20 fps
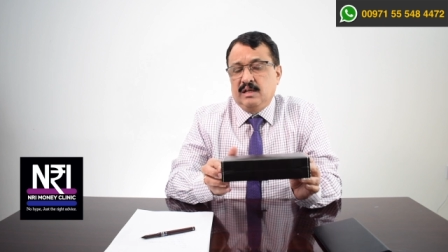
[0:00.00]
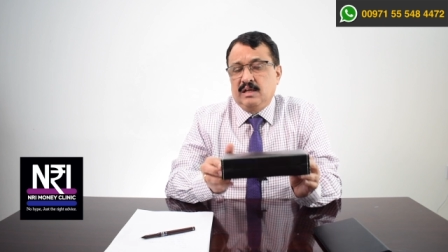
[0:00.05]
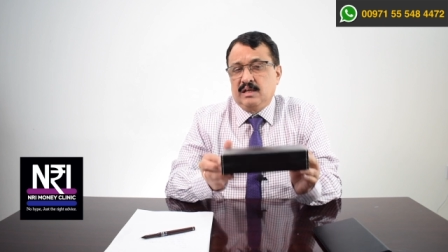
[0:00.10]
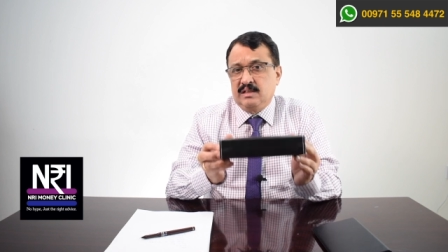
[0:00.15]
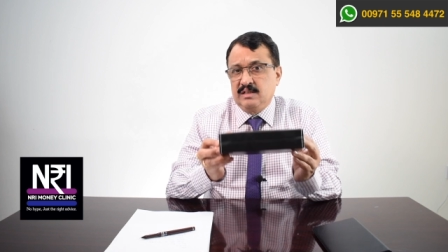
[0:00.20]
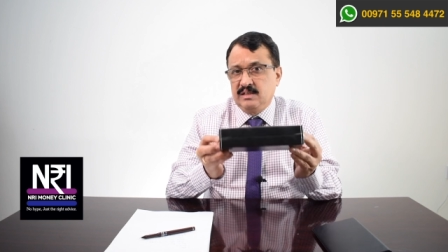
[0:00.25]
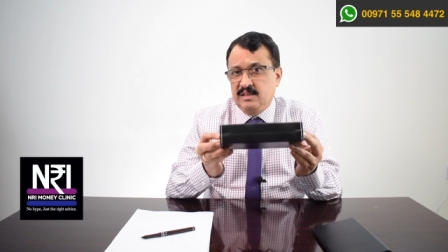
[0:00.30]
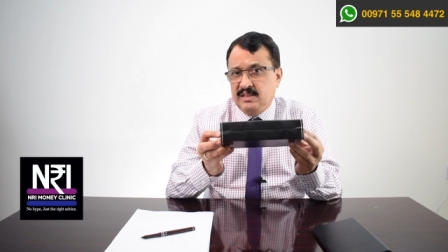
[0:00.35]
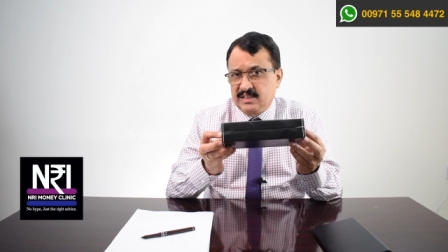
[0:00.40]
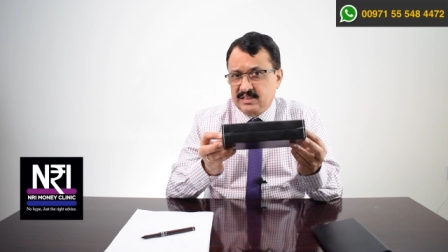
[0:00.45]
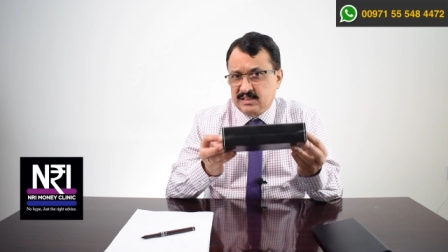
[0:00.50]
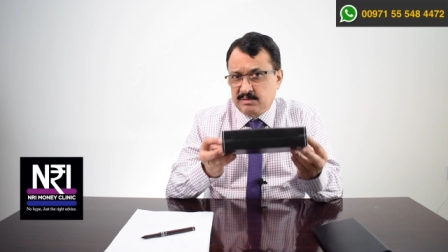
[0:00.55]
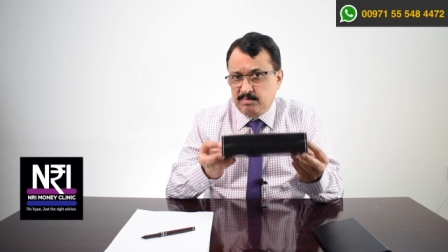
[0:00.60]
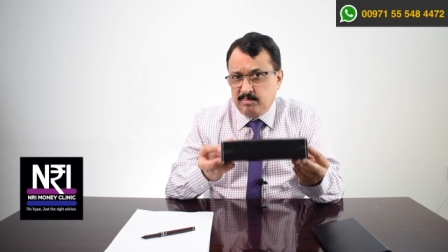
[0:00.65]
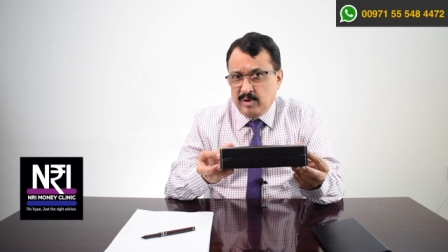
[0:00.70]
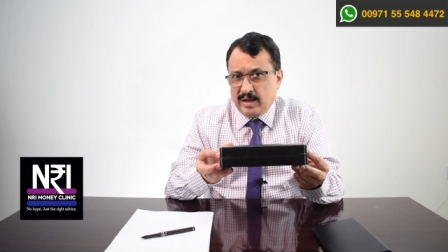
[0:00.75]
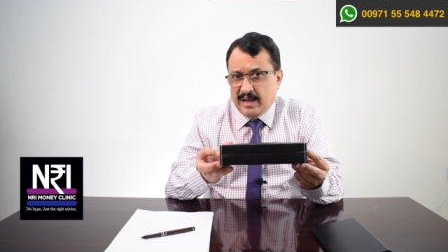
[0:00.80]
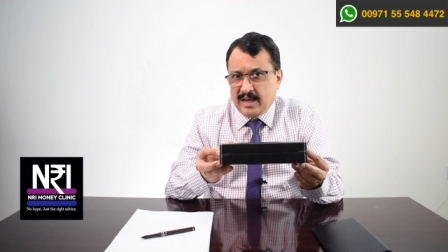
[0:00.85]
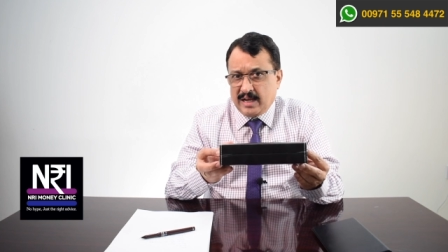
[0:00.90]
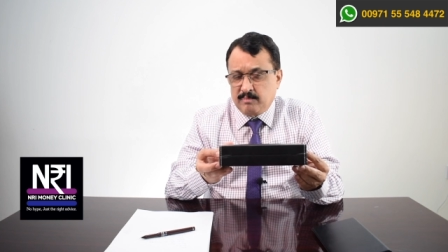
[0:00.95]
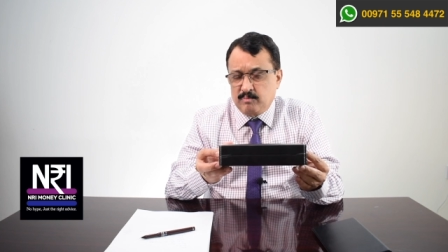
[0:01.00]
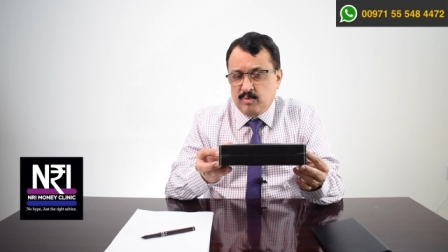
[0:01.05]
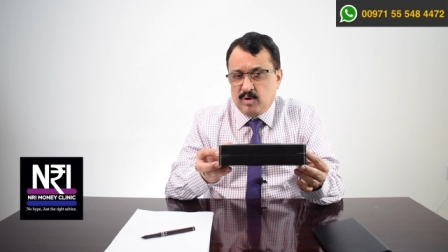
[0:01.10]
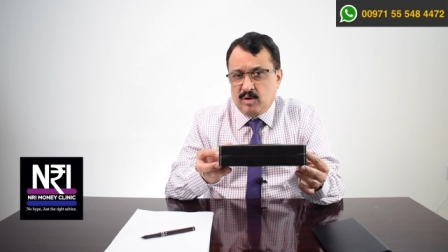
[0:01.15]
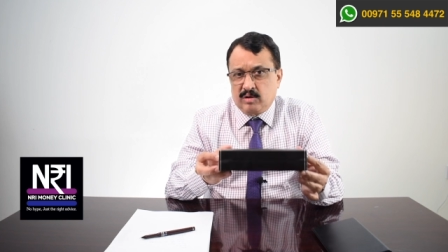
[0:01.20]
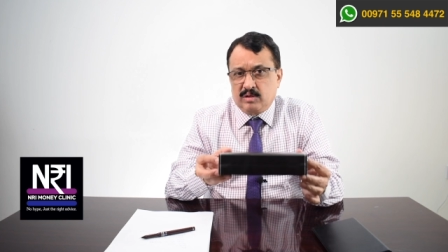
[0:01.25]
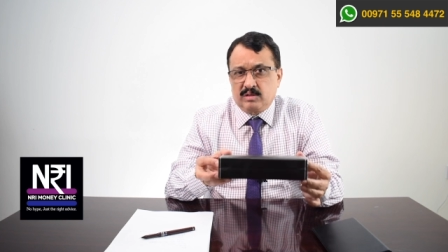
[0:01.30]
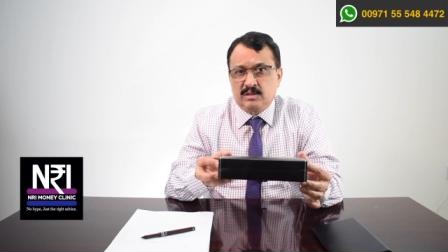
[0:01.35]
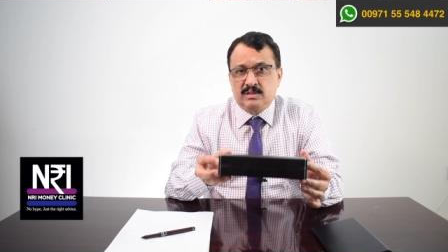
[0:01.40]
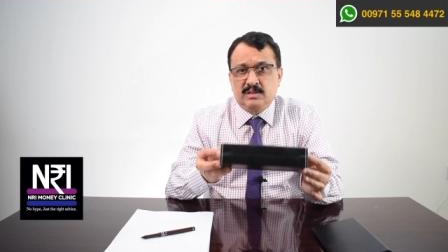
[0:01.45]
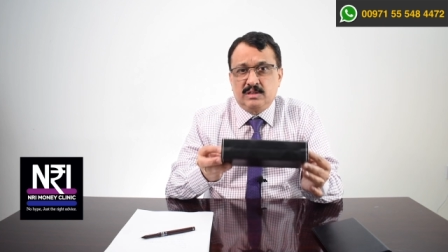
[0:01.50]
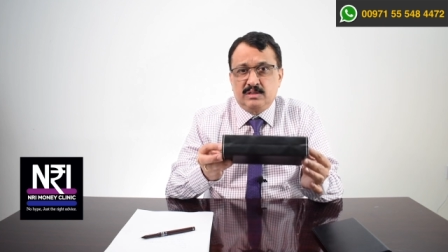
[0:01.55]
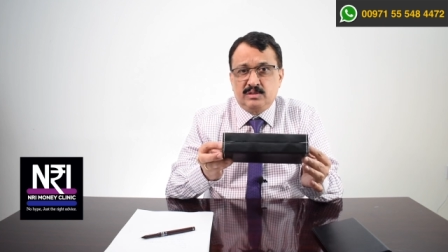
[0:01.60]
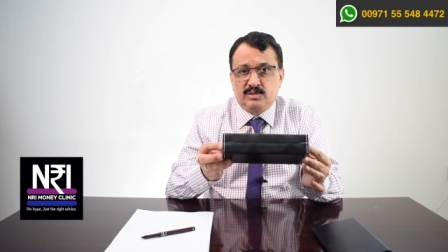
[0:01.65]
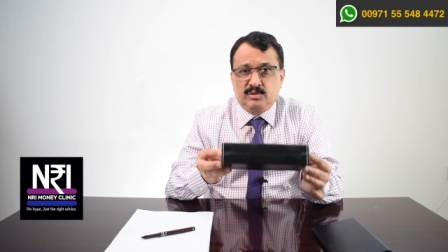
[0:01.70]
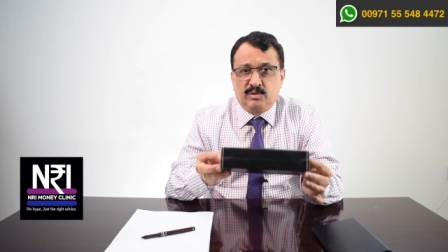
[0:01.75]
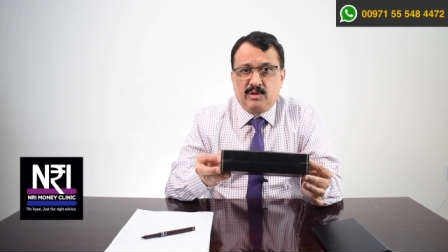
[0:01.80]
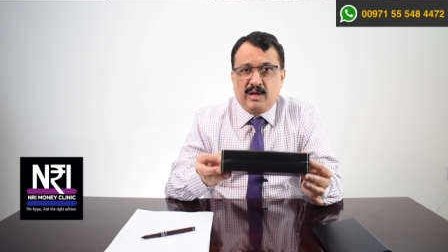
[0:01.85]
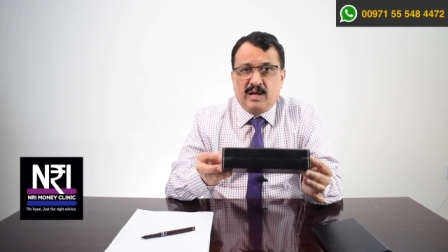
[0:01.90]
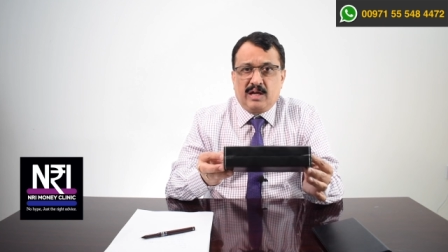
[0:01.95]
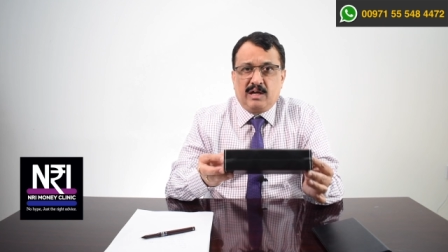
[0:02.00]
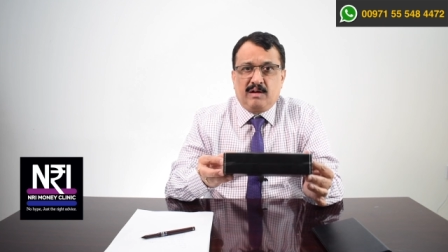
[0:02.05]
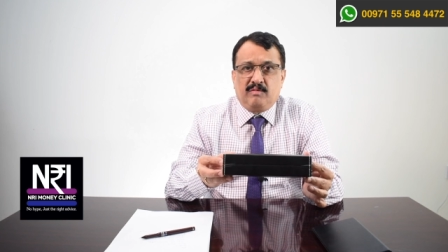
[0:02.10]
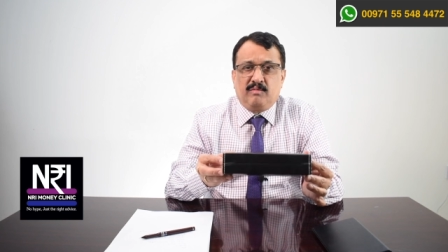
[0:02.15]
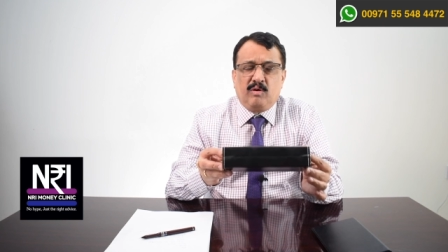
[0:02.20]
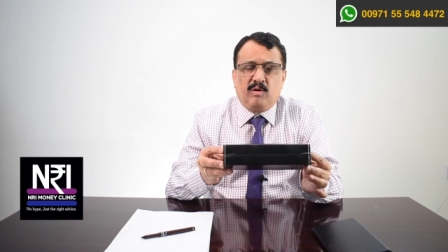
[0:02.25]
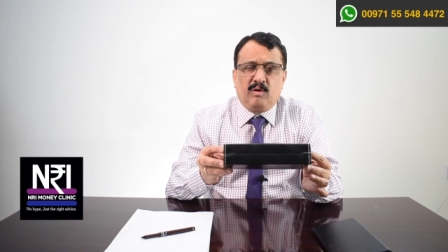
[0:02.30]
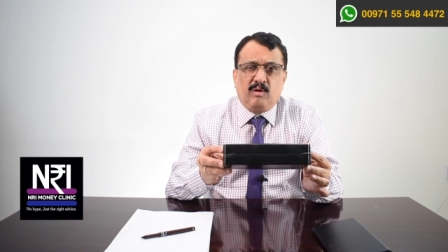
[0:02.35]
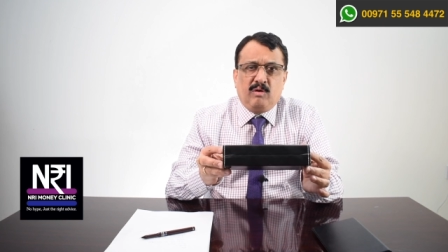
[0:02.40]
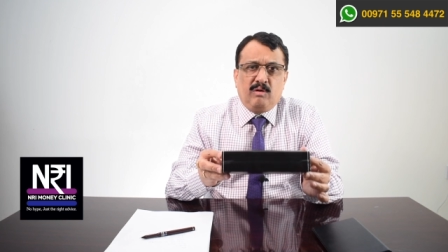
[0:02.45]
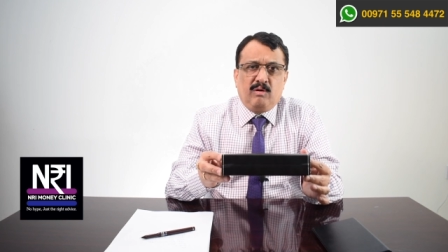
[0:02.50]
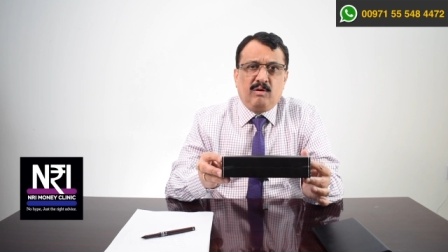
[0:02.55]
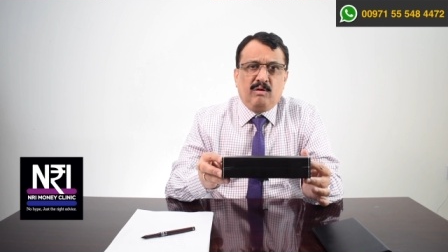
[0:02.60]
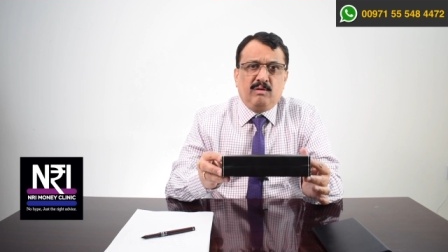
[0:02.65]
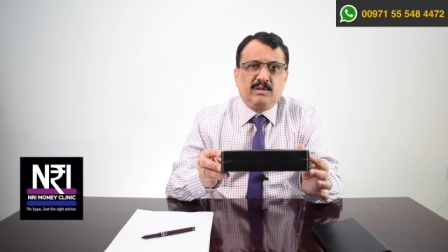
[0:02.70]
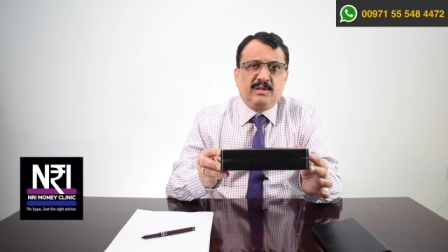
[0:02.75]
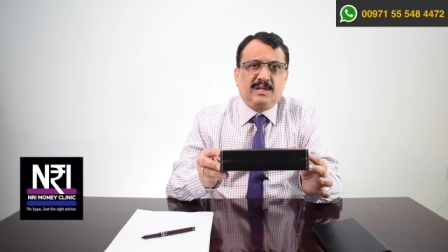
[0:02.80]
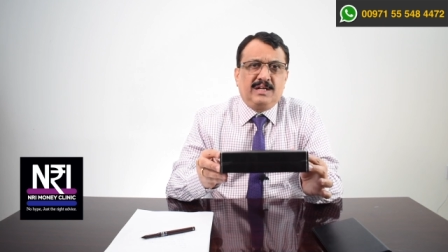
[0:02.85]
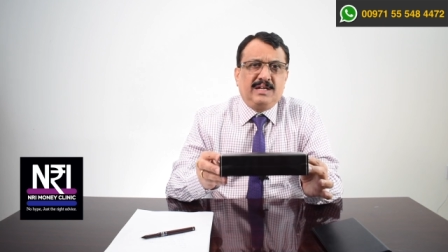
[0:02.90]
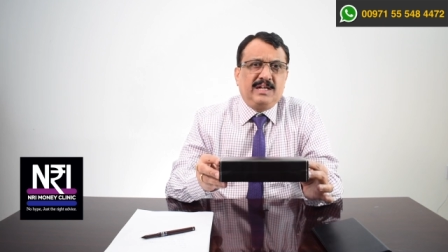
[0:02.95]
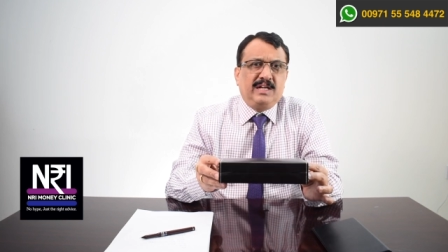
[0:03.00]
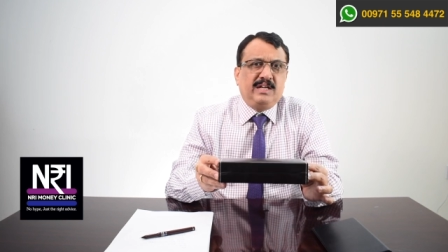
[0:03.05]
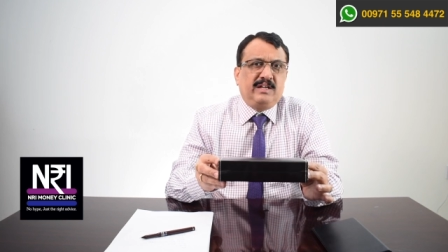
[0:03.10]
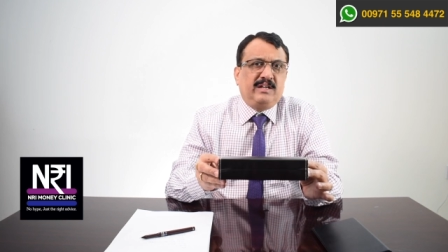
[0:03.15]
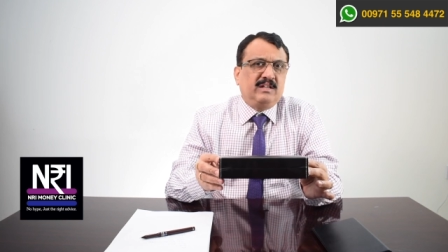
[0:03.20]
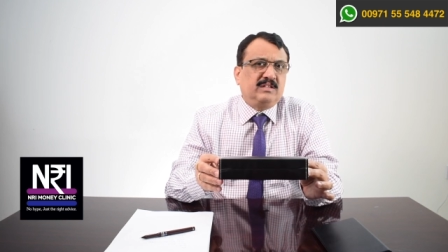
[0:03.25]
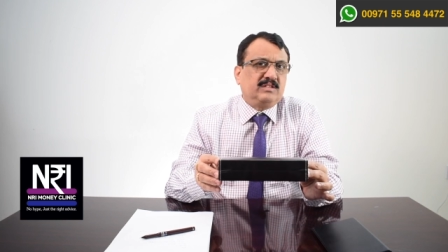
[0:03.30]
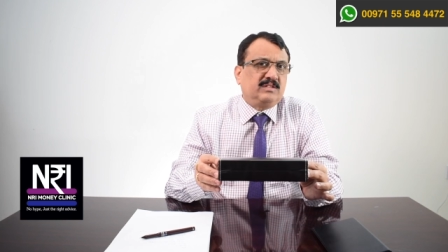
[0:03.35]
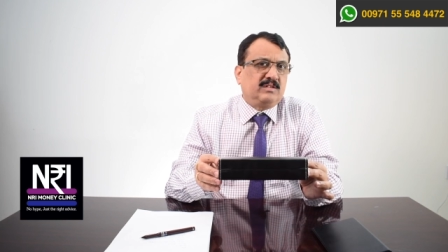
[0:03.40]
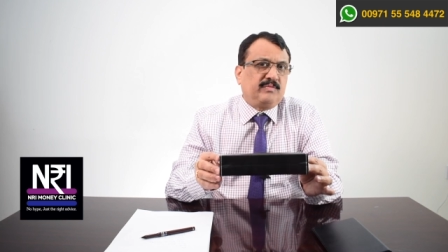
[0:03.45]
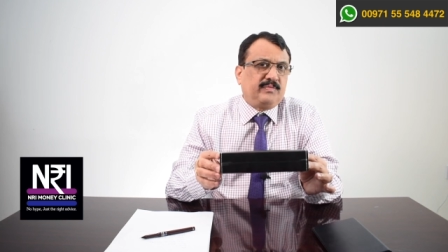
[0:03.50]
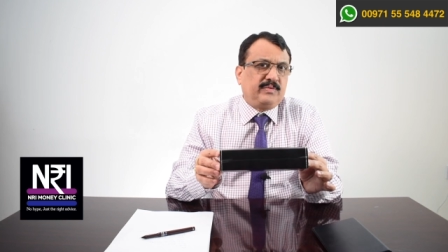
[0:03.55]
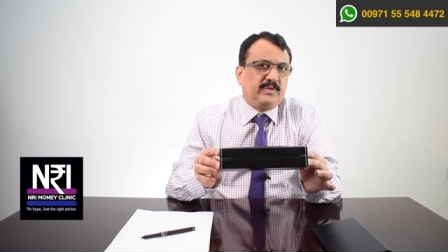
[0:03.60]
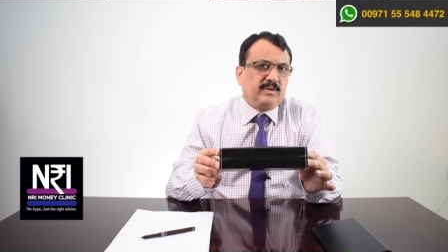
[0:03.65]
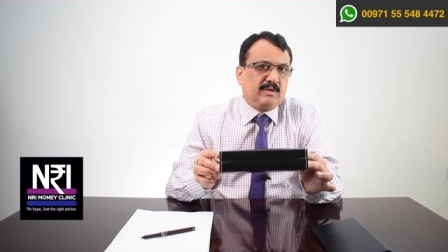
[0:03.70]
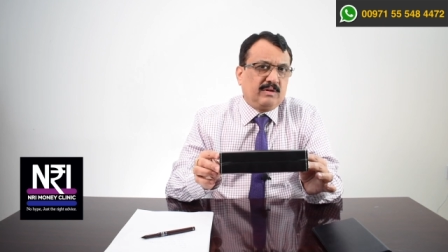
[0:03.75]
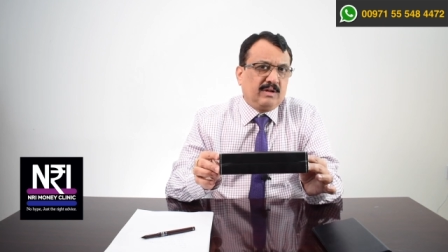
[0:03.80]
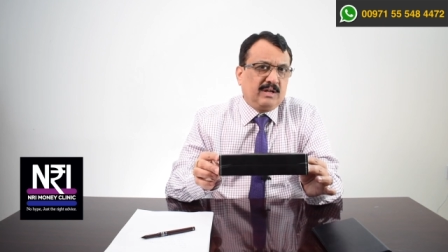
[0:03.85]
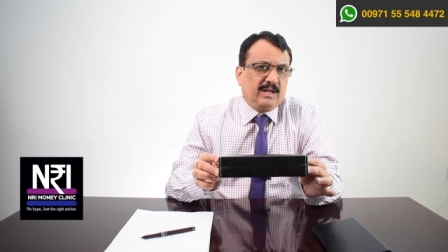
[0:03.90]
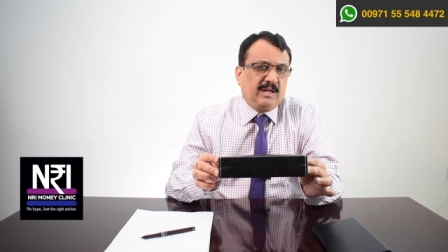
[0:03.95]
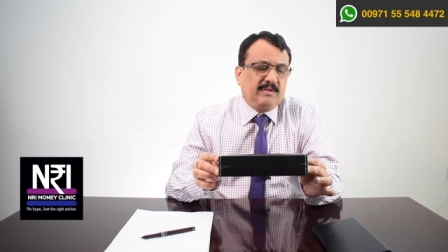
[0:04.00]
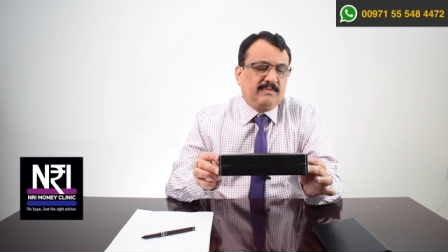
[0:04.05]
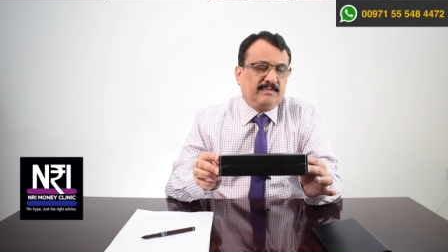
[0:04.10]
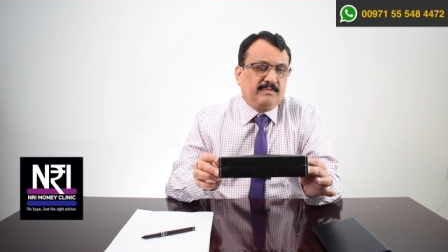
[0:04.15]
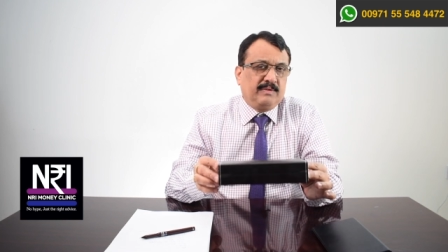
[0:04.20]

This black box should have all the details of your life.